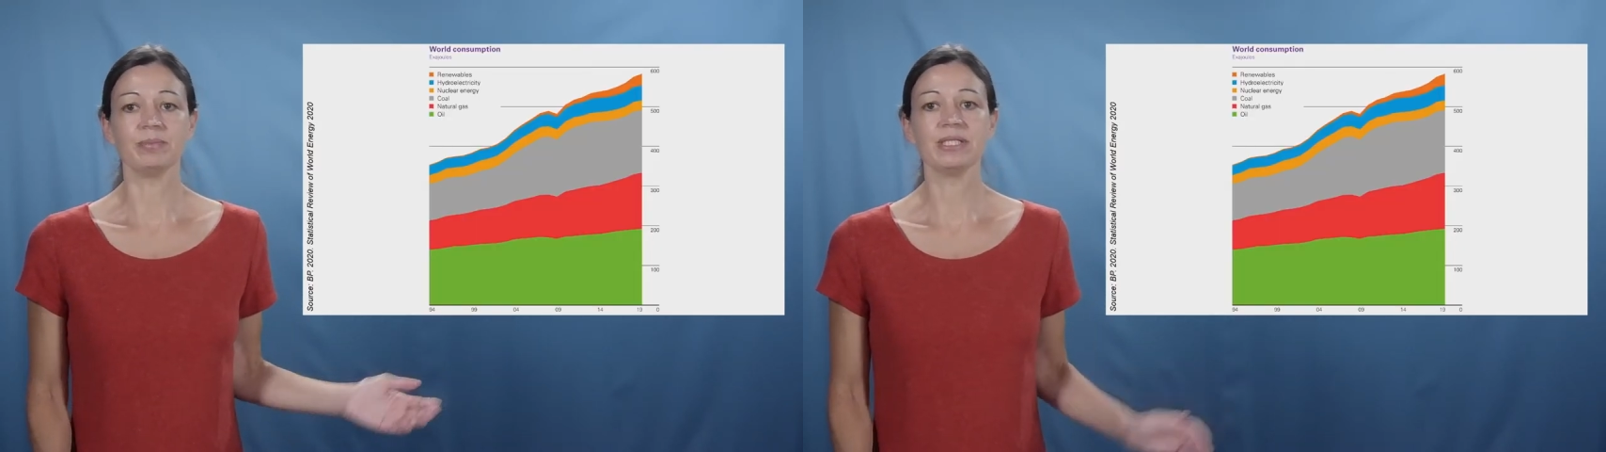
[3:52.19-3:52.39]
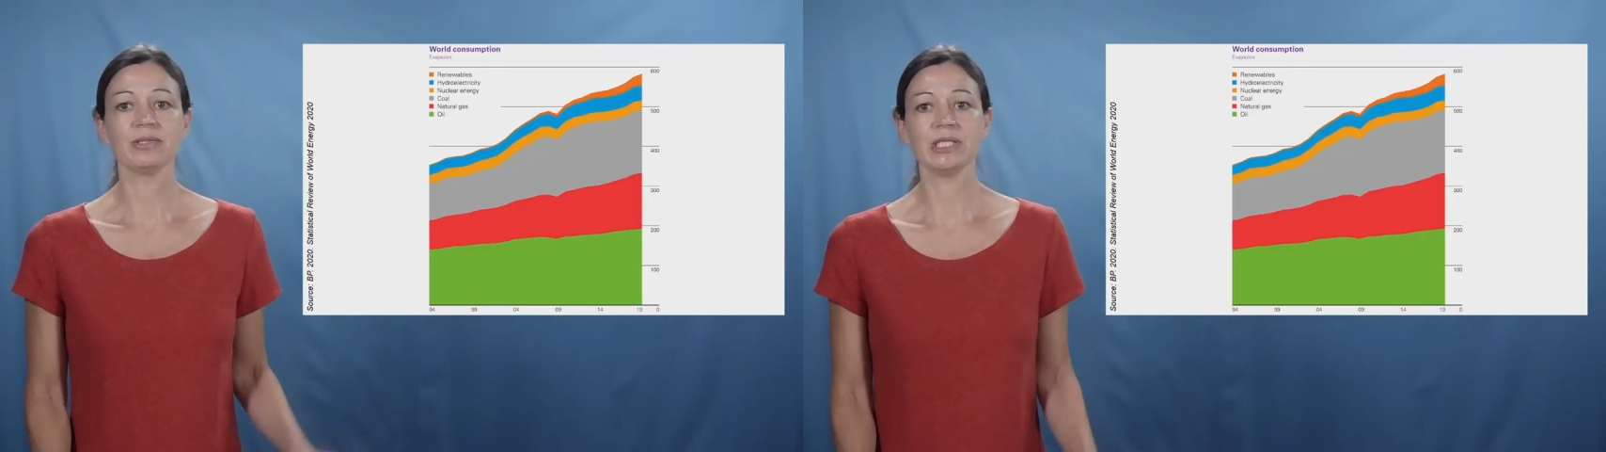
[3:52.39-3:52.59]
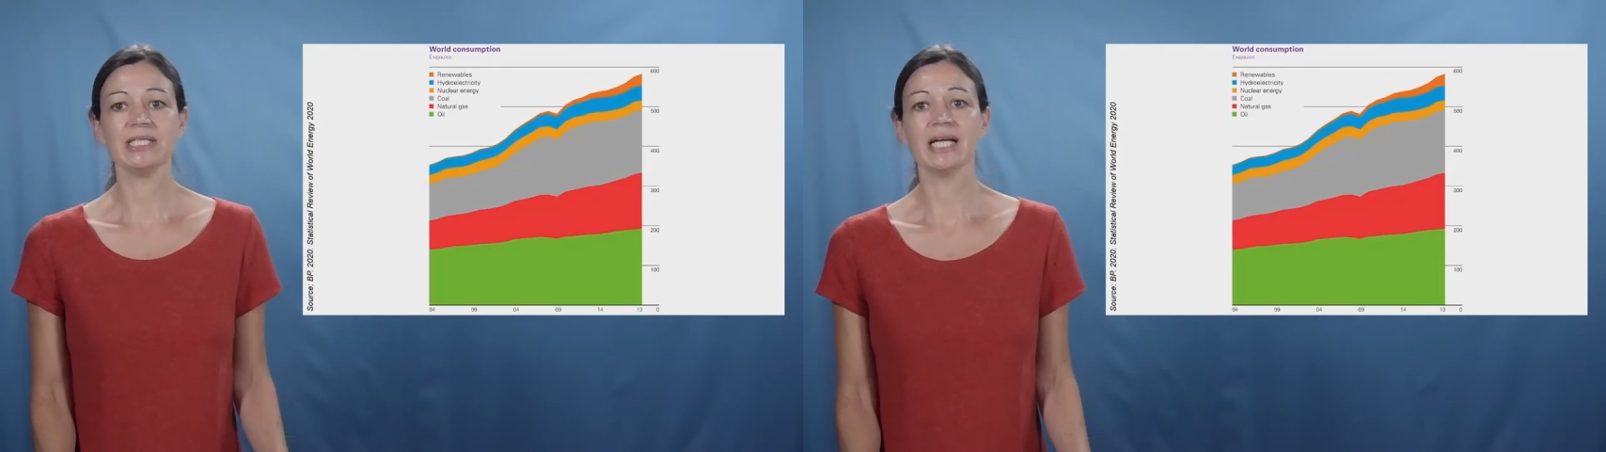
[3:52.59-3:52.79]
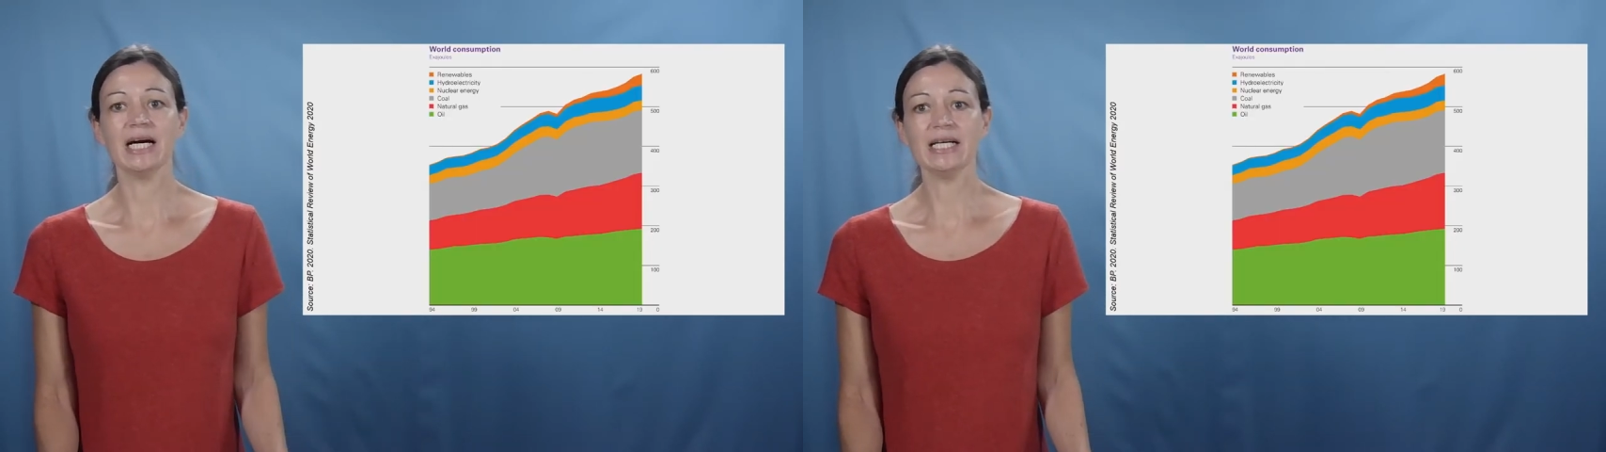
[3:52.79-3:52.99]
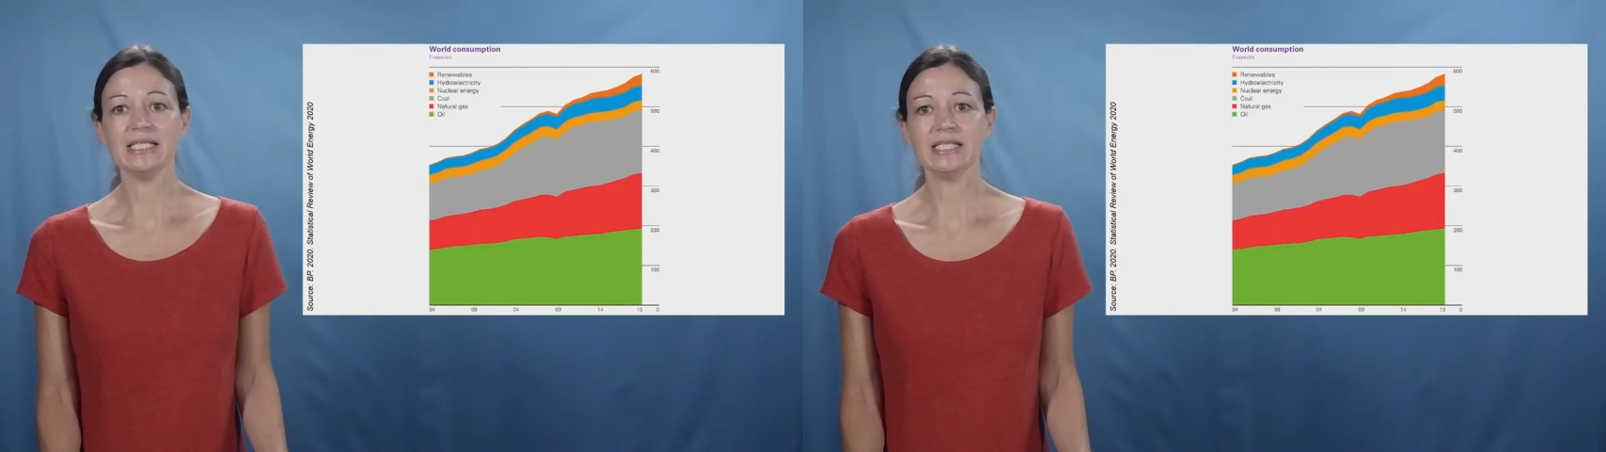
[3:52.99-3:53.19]
between
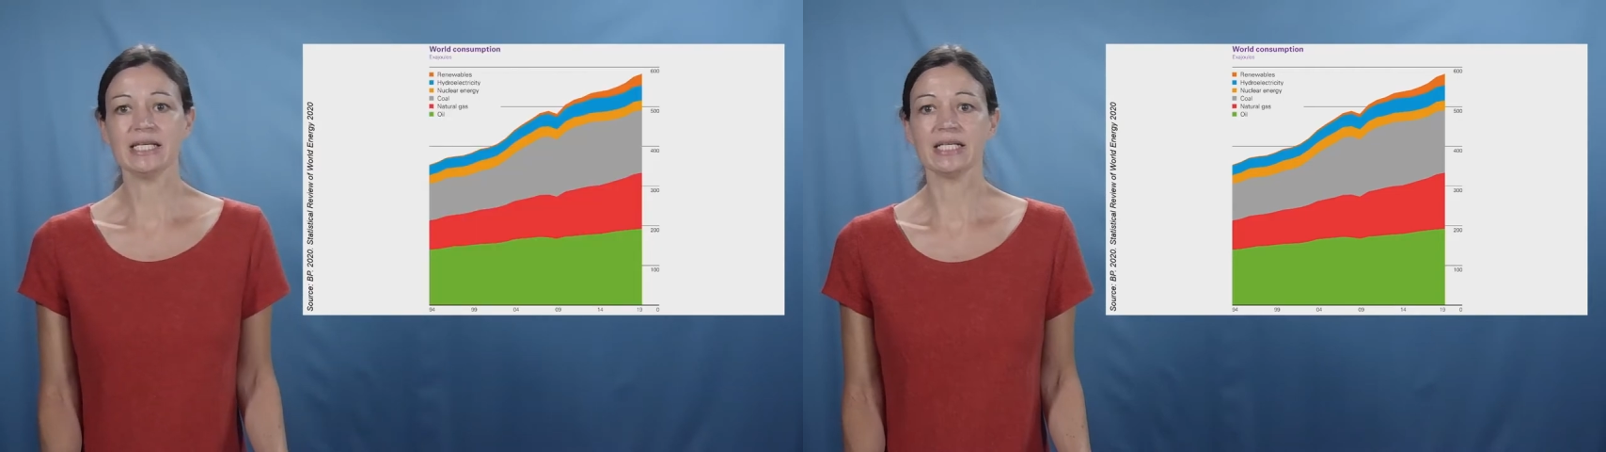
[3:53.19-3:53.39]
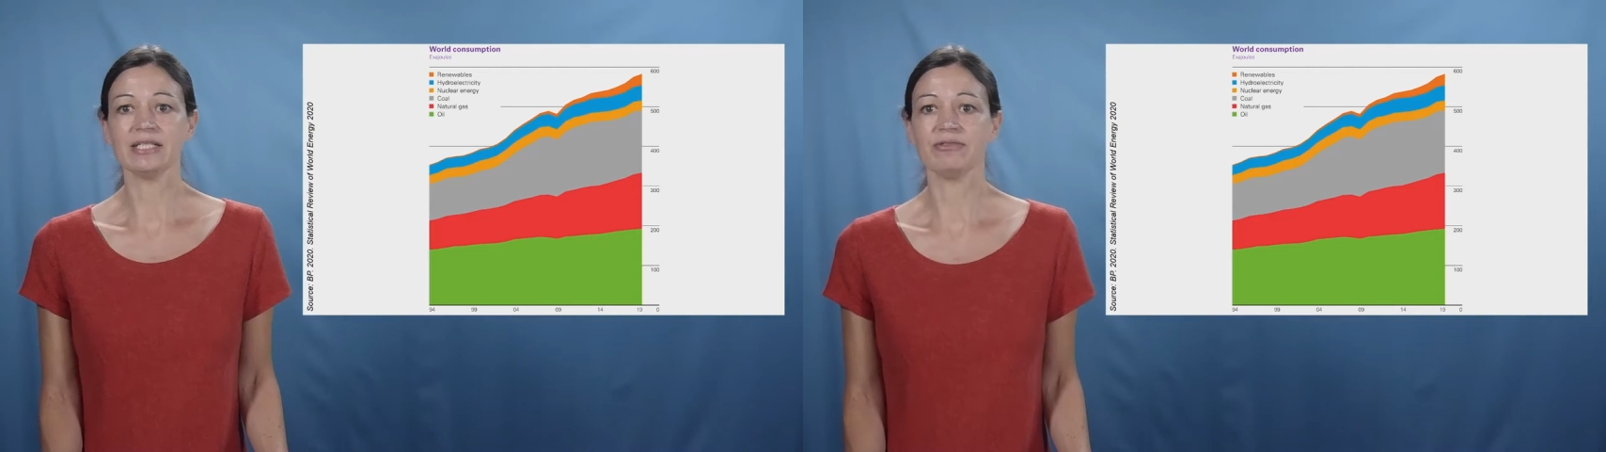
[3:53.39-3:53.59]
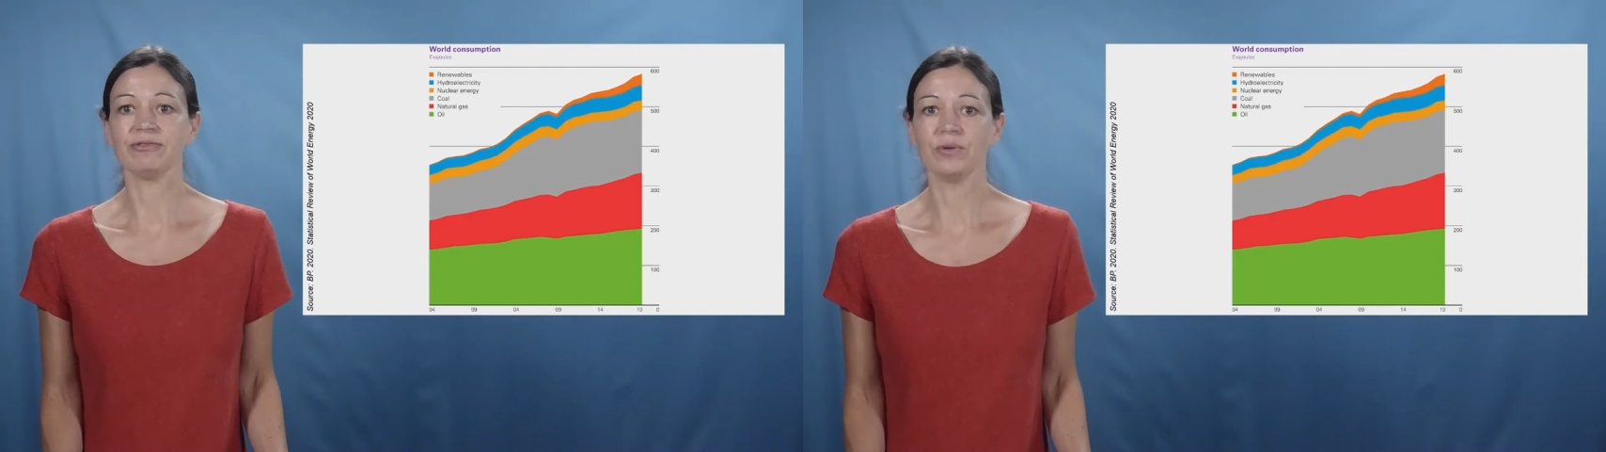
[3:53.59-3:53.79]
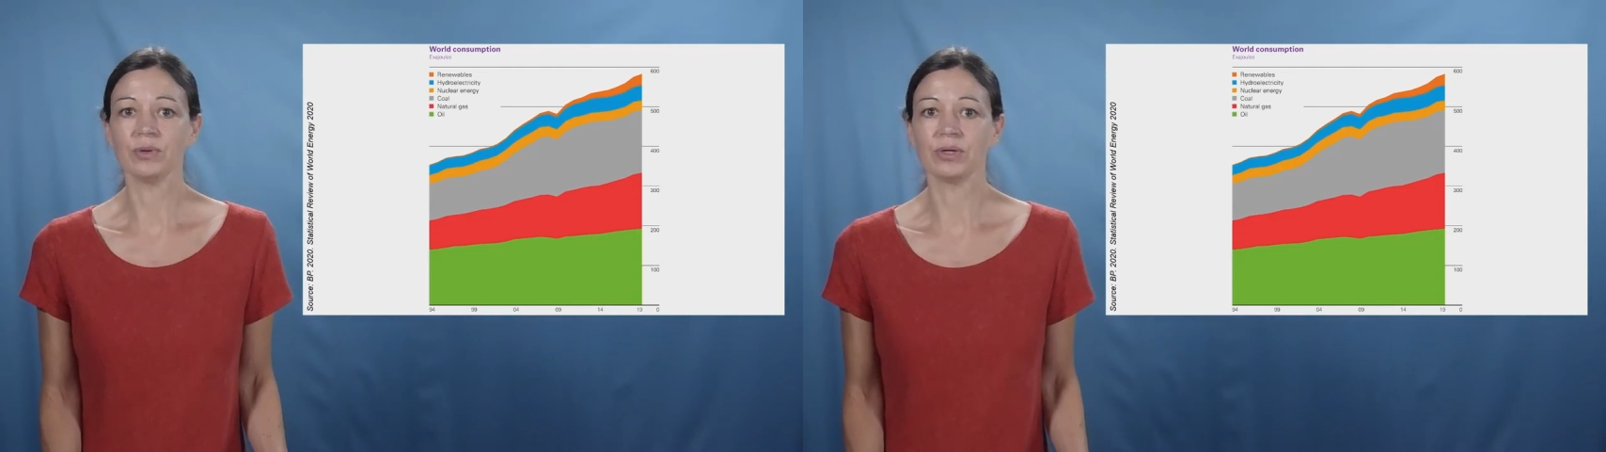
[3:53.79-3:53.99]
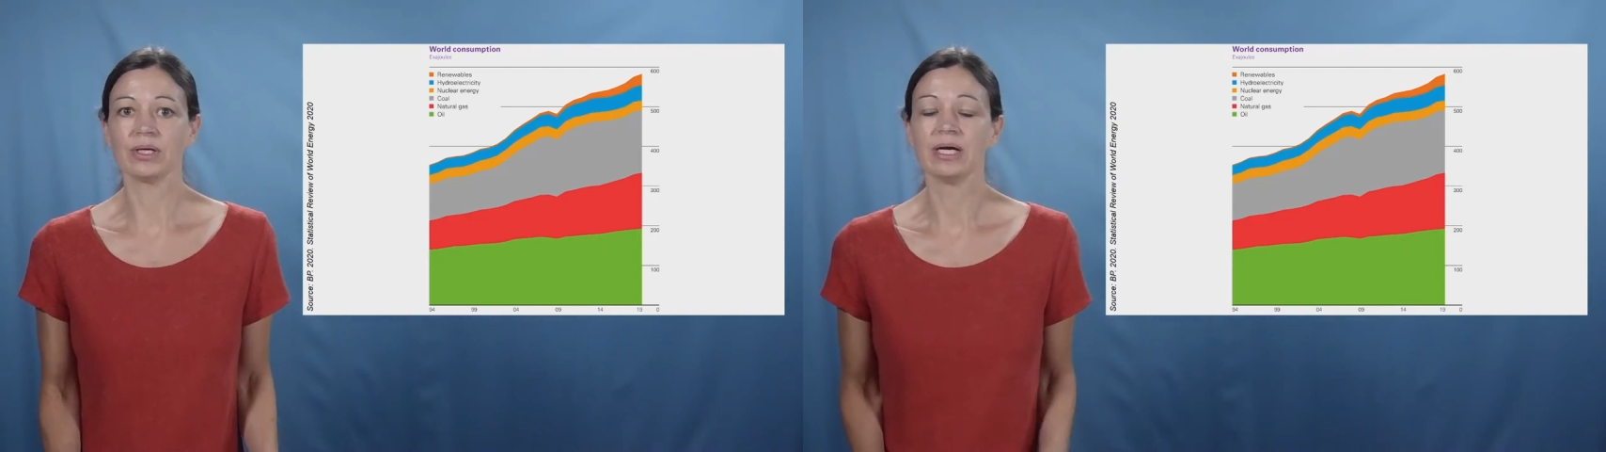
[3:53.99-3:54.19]

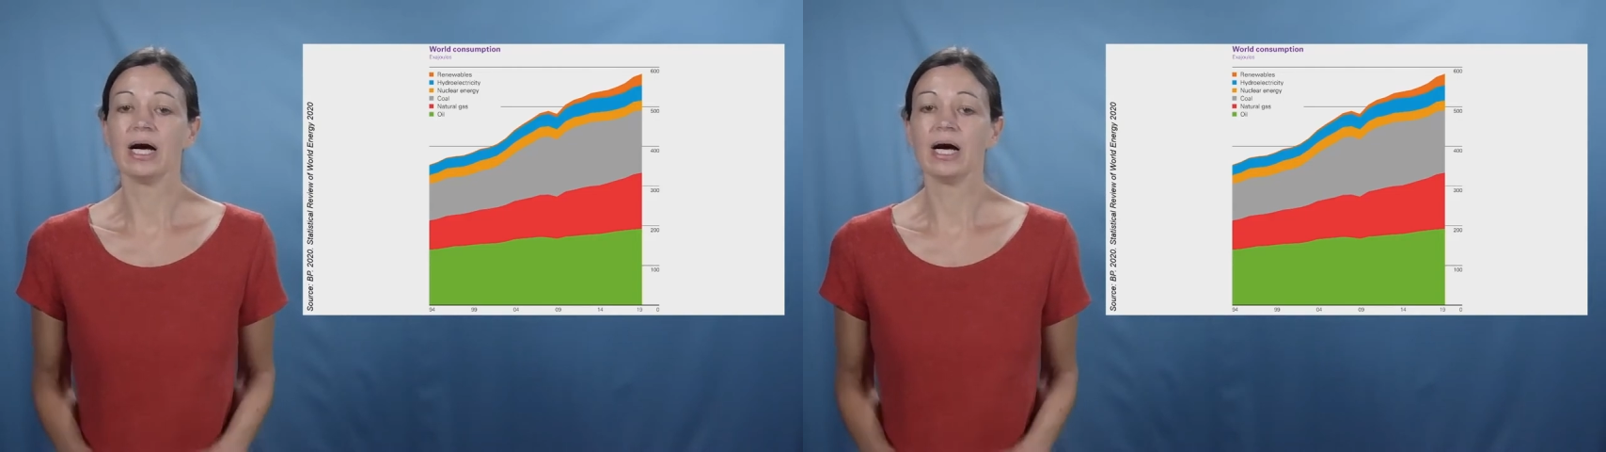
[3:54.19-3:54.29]
1994